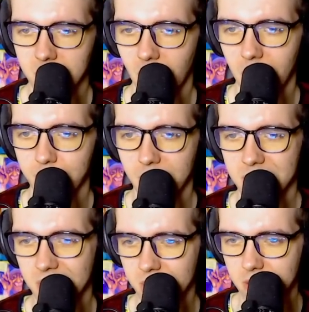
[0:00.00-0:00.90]
I'm
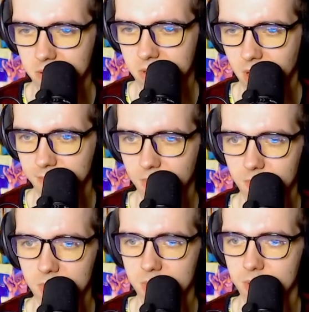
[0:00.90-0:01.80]
19, not
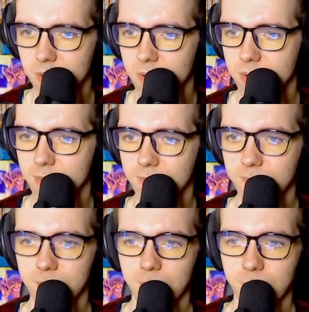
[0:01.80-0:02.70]
50s.
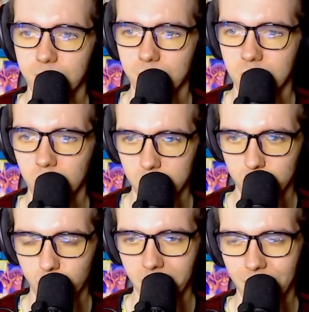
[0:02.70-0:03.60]
Will it
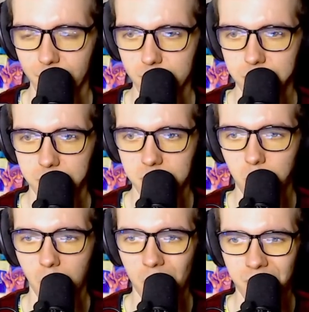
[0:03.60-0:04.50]
quickly ever return?
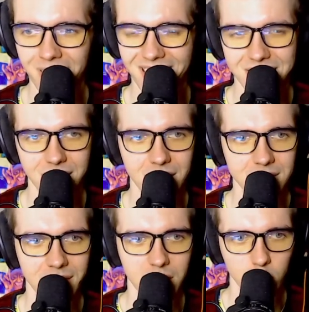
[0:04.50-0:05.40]
Marvin has said
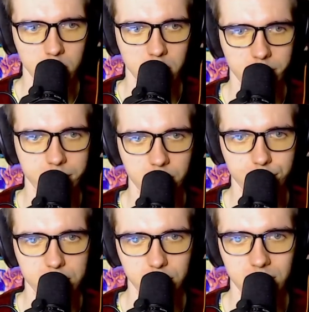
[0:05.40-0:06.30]
that it will
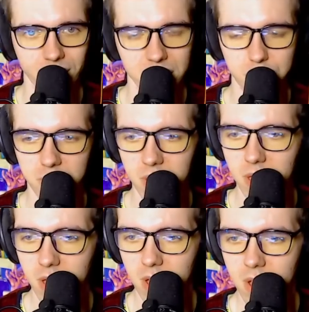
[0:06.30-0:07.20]
return
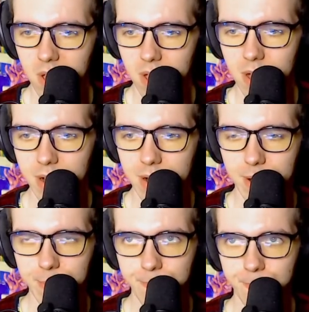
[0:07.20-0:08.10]
eventually.
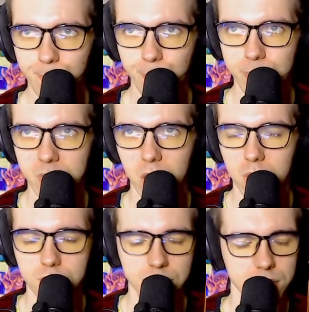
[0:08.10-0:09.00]
Um, the
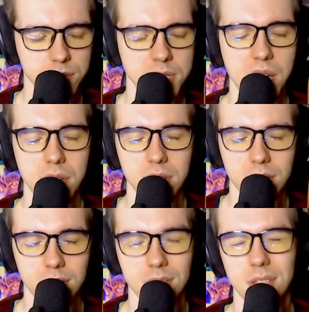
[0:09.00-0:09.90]
host,
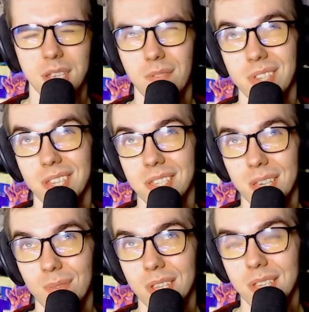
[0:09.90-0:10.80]

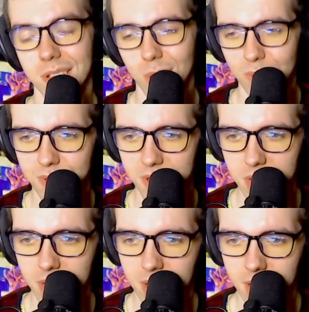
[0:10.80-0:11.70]
1776
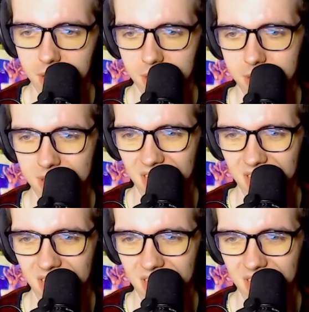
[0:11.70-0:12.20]
hosting, is